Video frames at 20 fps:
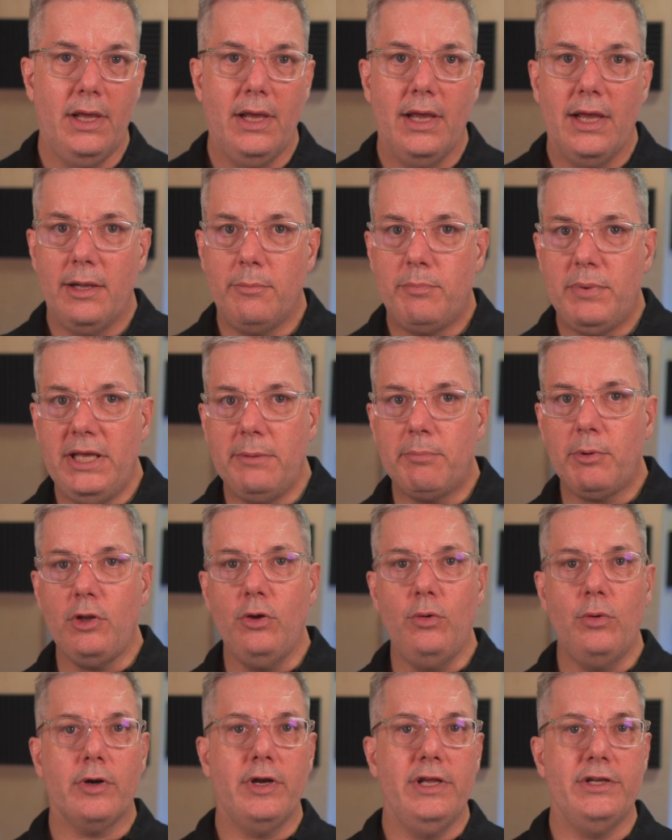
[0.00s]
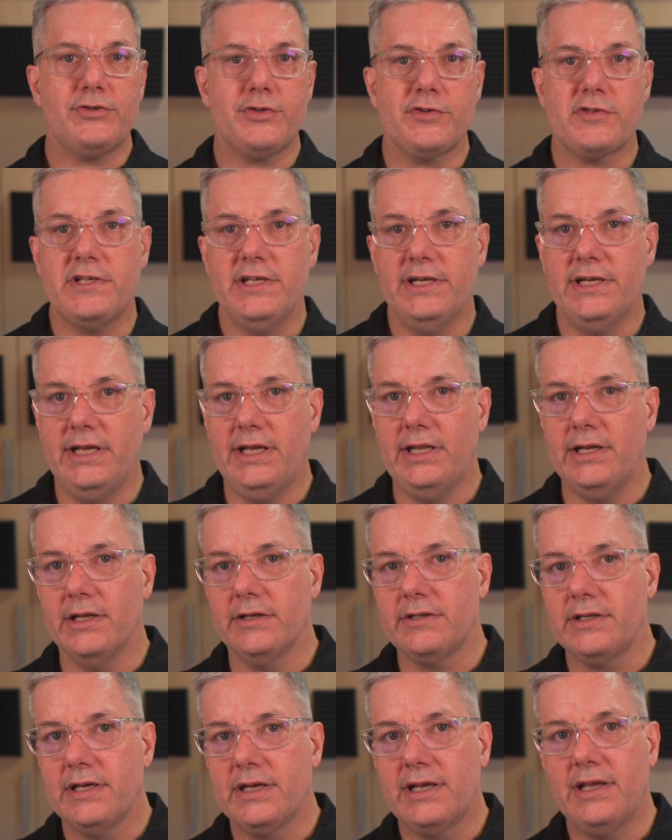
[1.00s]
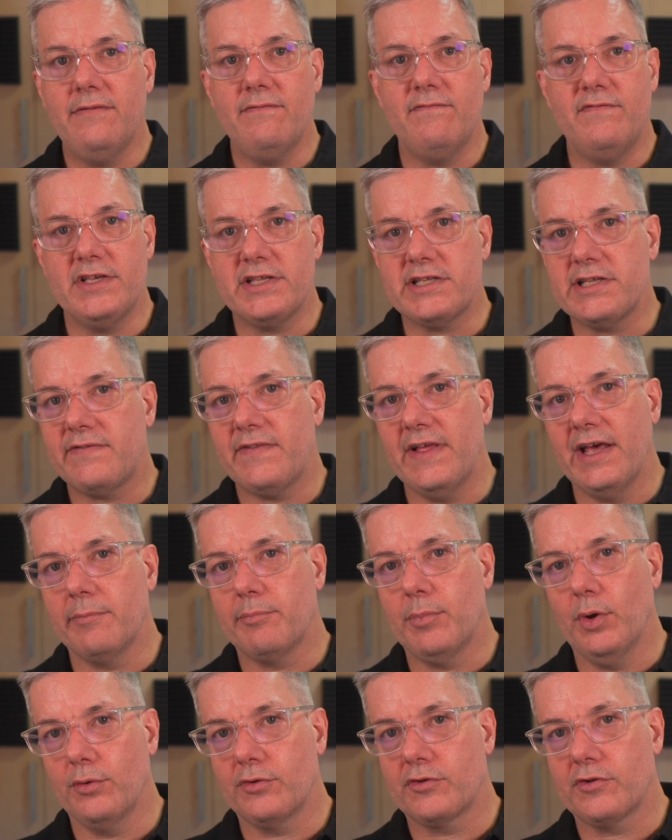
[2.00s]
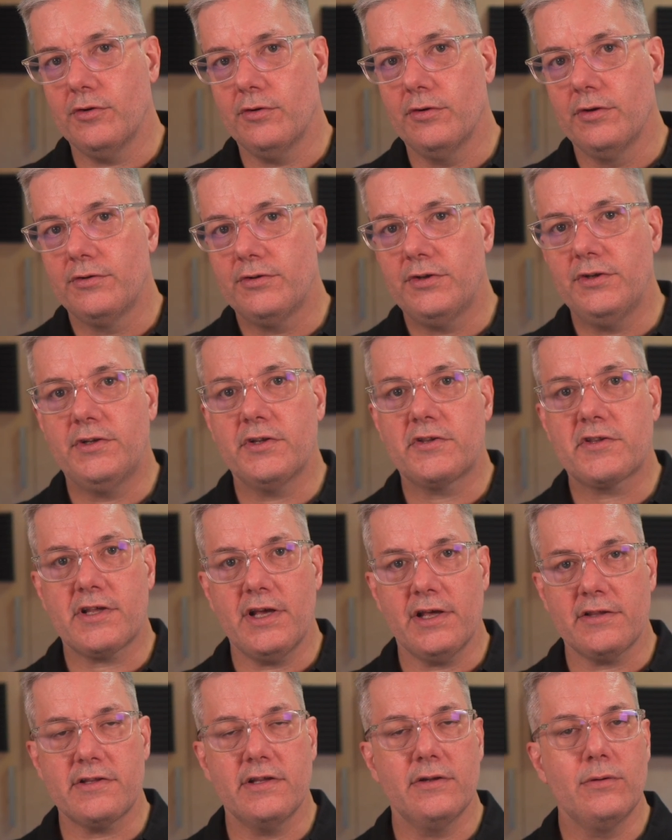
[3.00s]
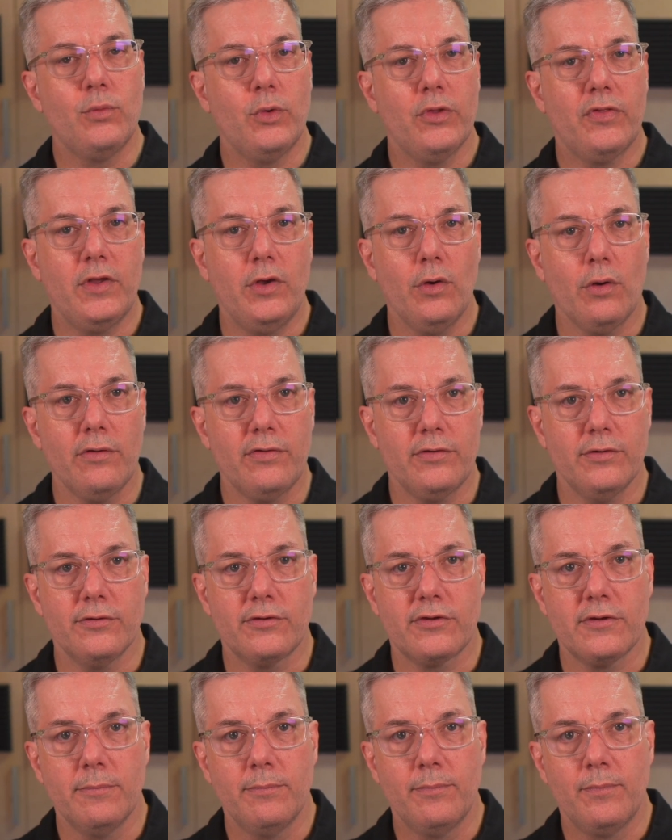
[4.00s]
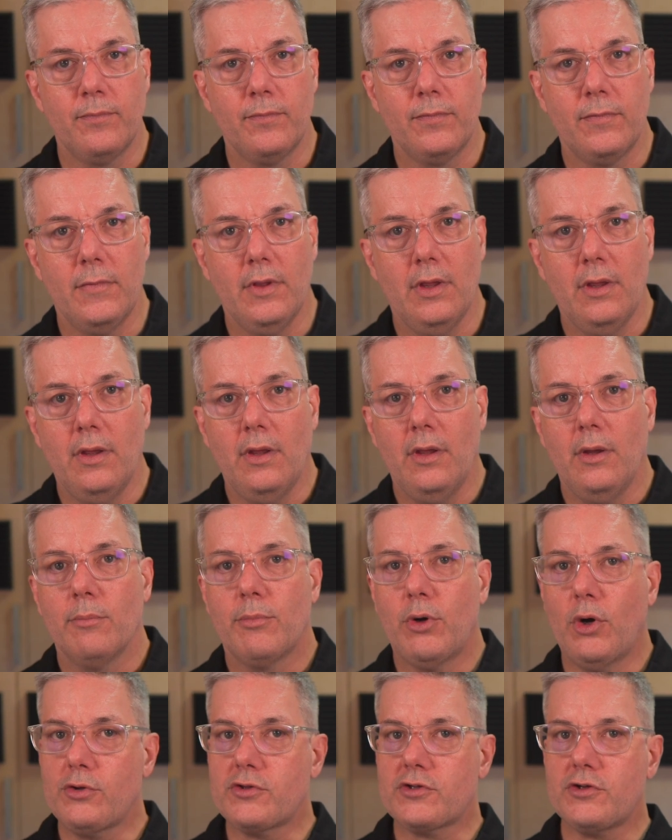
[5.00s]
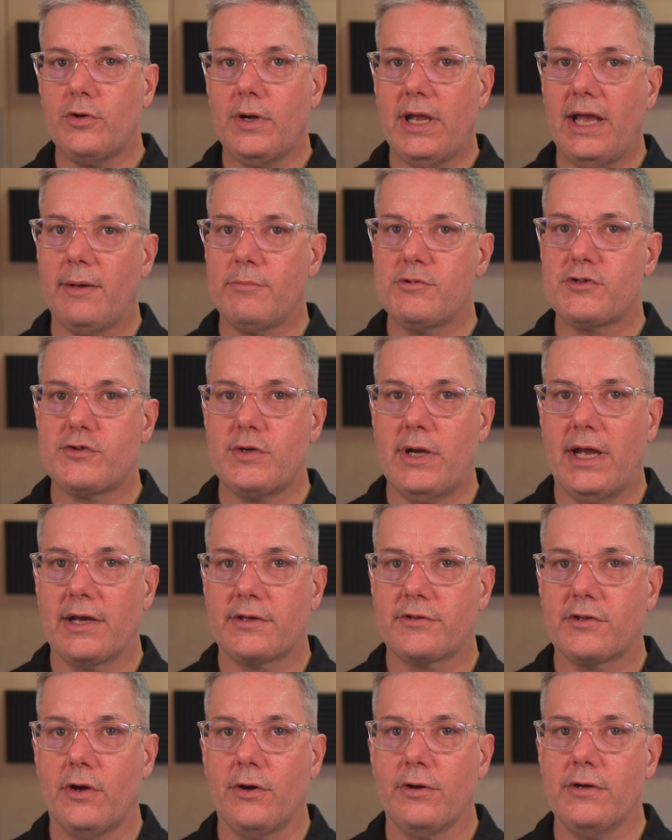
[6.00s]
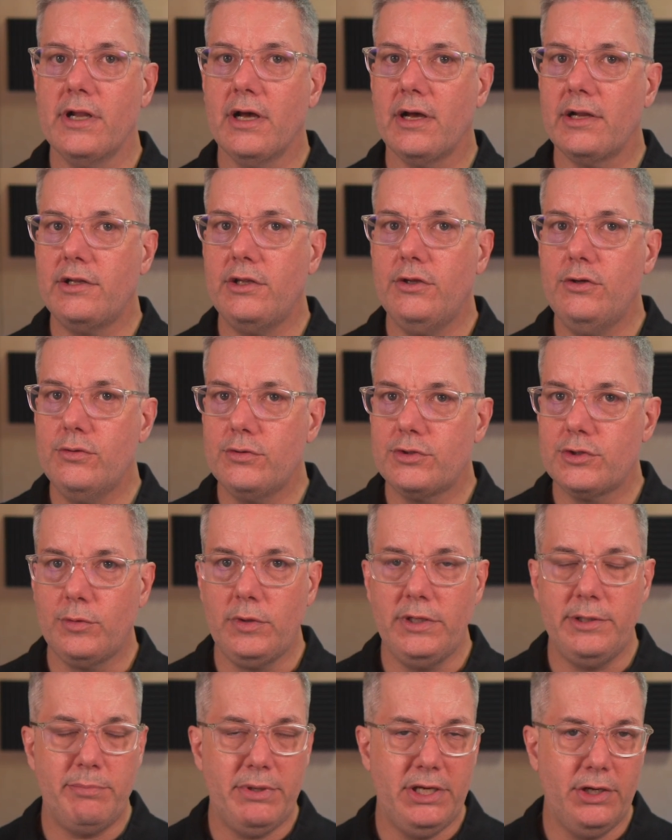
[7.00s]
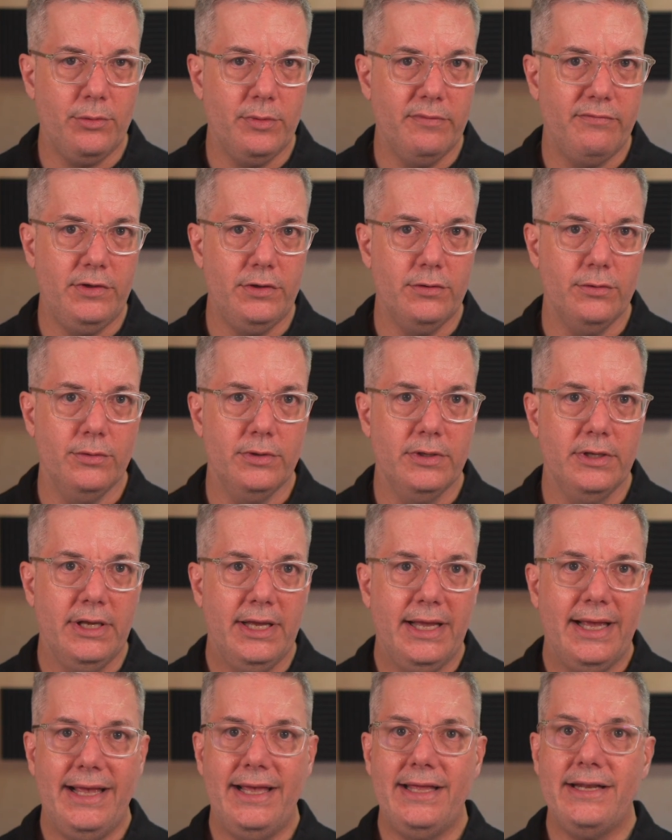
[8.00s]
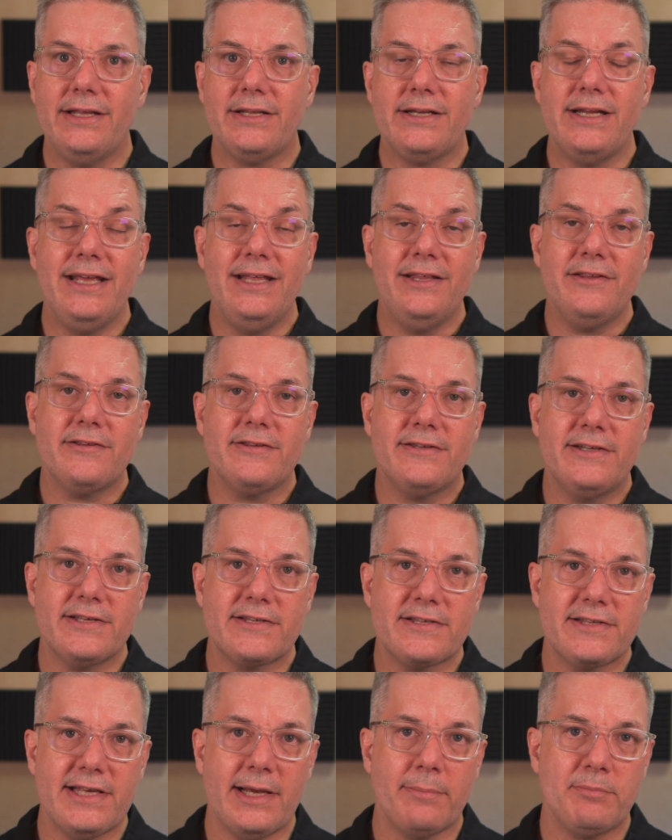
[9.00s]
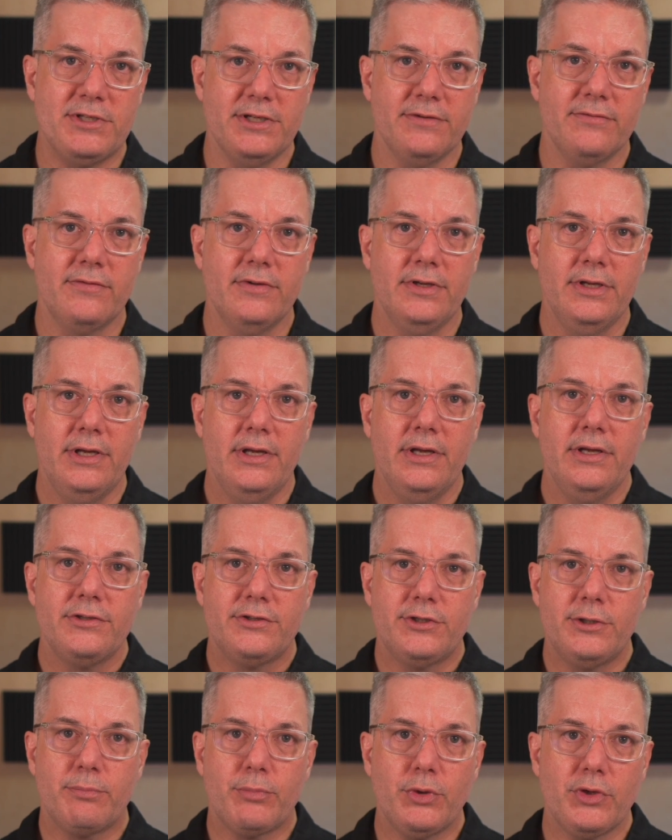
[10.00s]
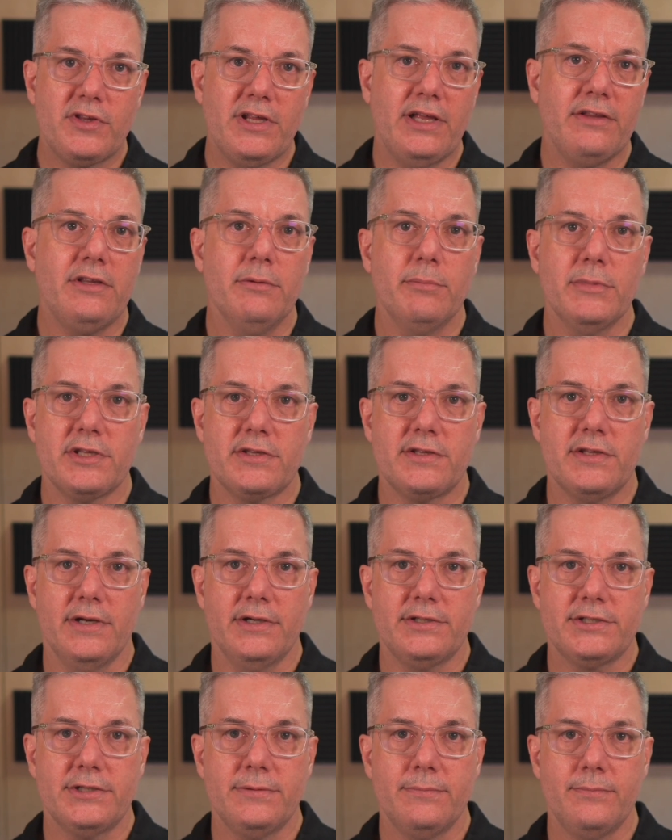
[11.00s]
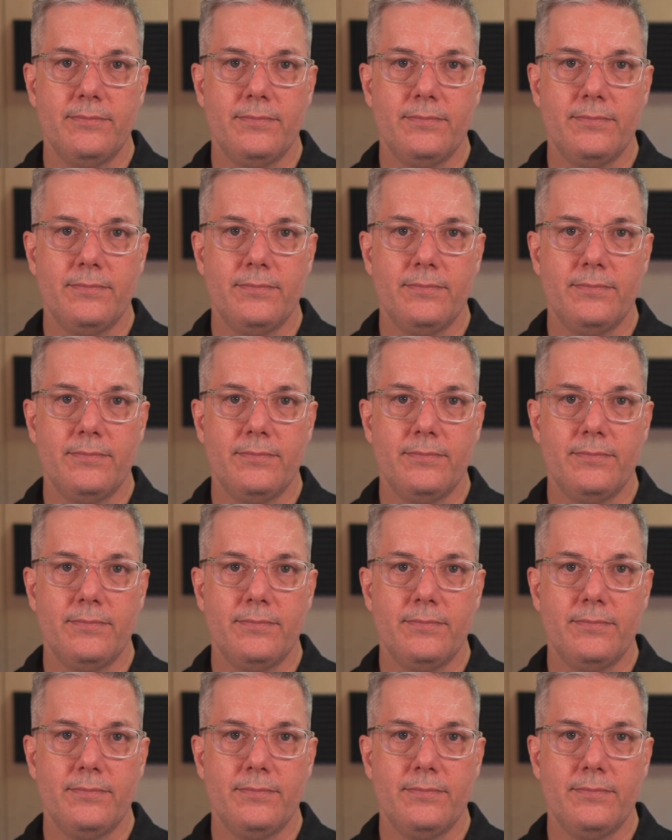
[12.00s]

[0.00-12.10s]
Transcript: and people who are interested in it can visit that poster to discuss it with the authors. Poster abstracts are not usually peer-reviewed, and it is deceptive to present them as such.